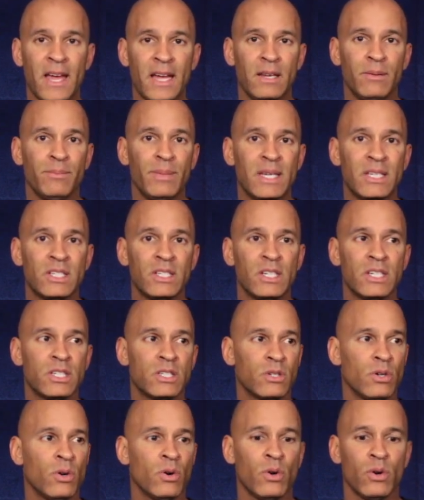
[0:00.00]
In
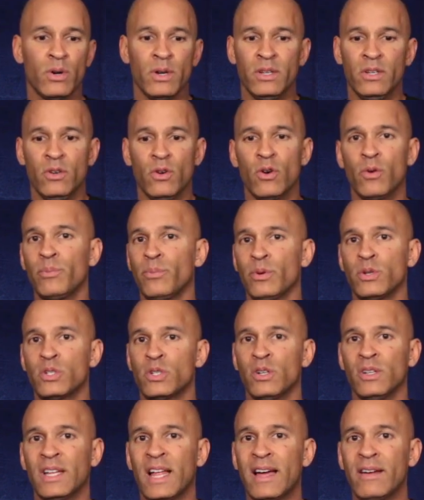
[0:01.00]
business or in your own
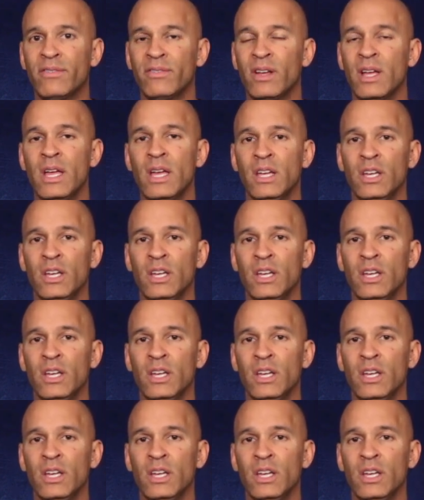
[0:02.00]
personal life,